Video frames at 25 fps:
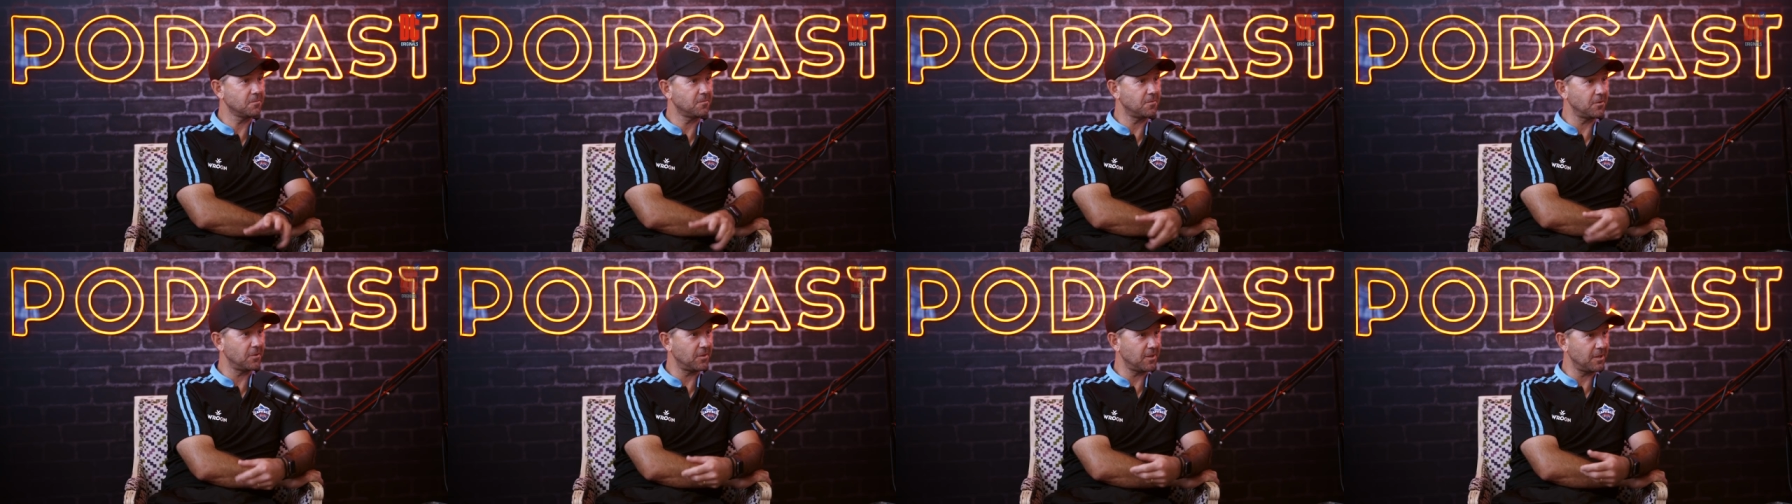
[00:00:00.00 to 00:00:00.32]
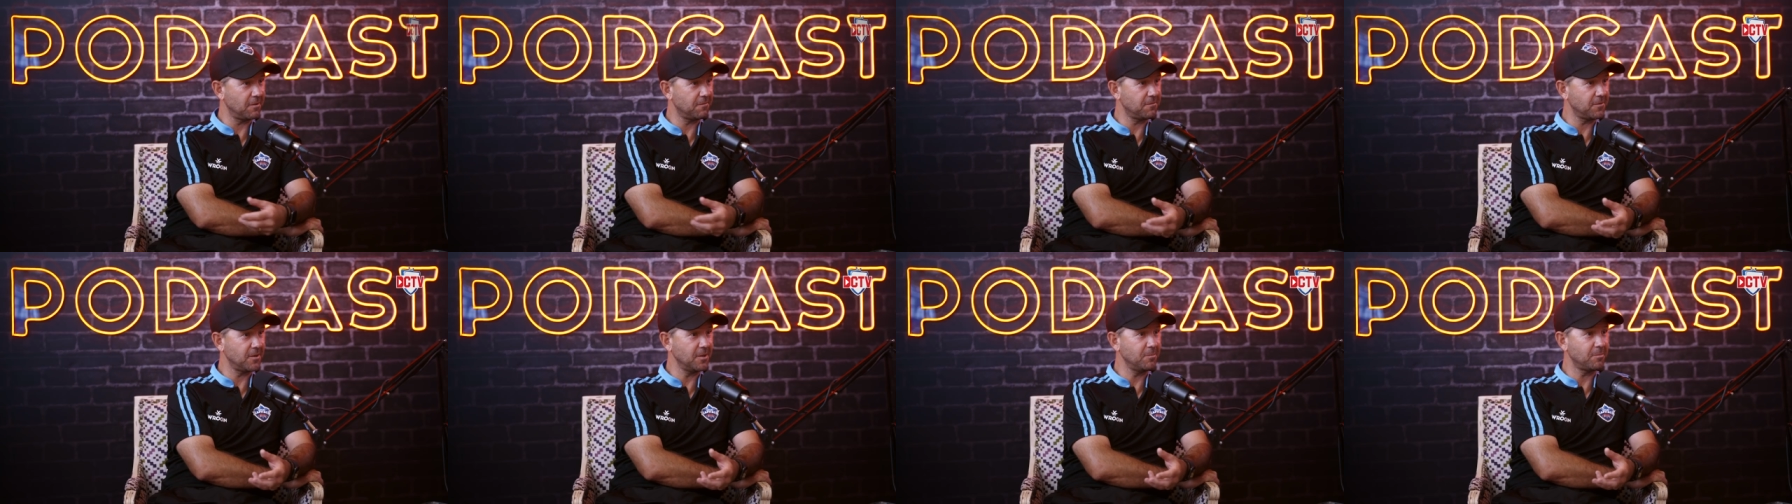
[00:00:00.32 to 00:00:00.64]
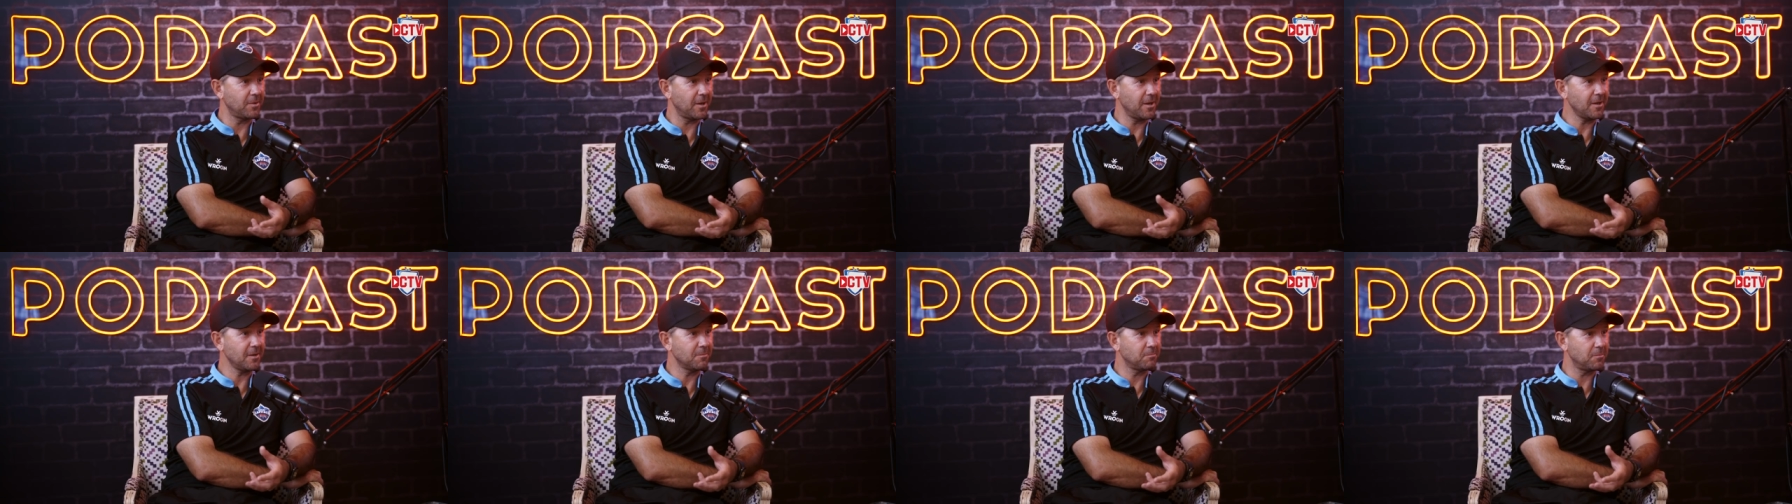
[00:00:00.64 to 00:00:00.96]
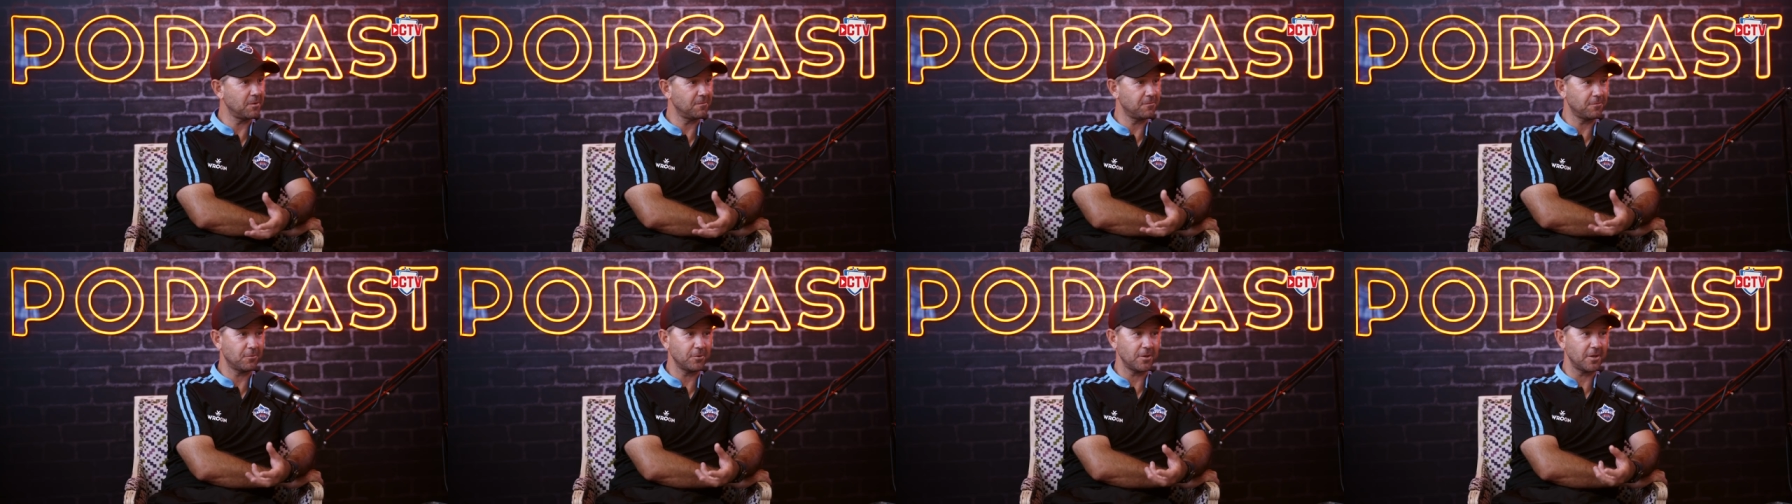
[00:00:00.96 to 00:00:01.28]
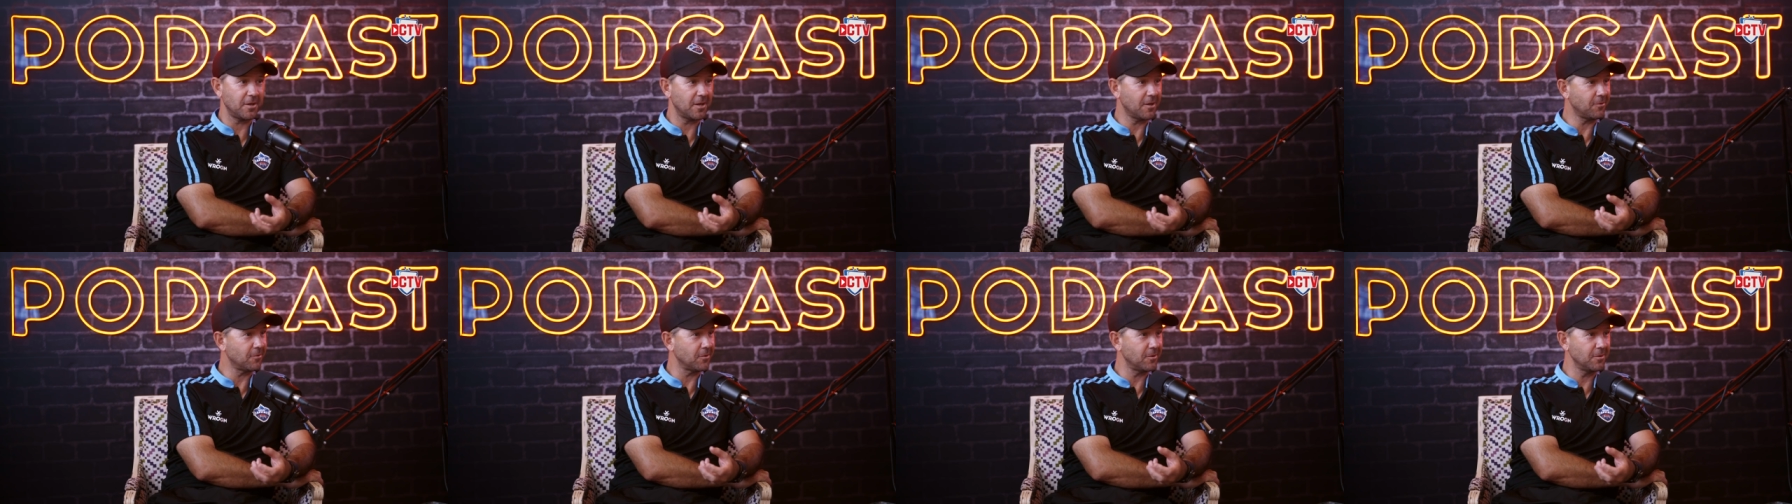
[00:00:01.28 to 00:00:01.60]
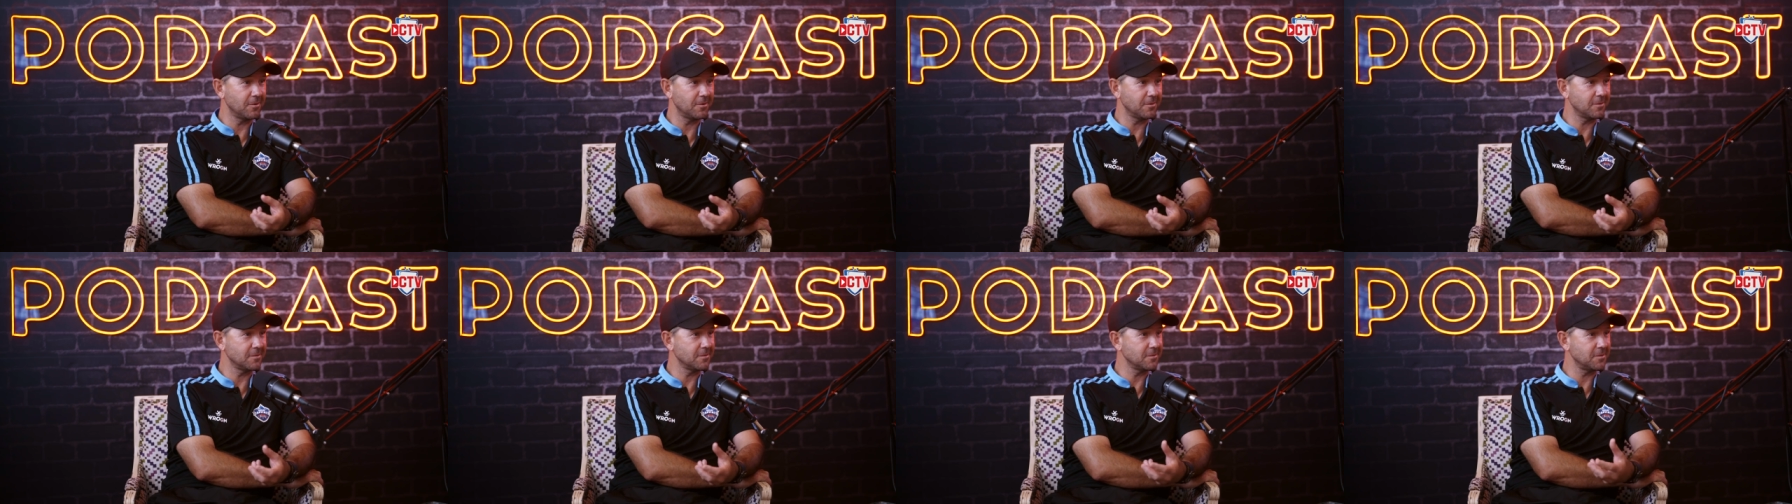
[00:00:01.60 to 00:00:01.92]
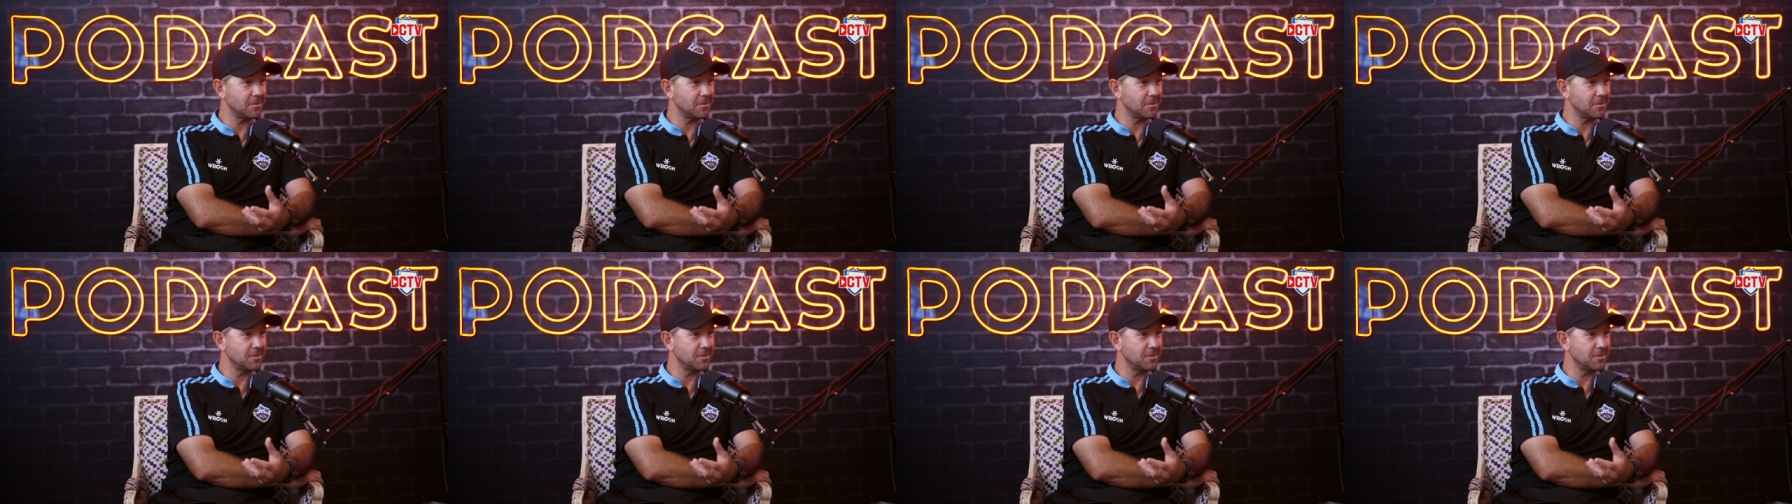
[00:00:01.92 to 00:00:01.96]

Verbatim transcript: for their feedback, before you know it,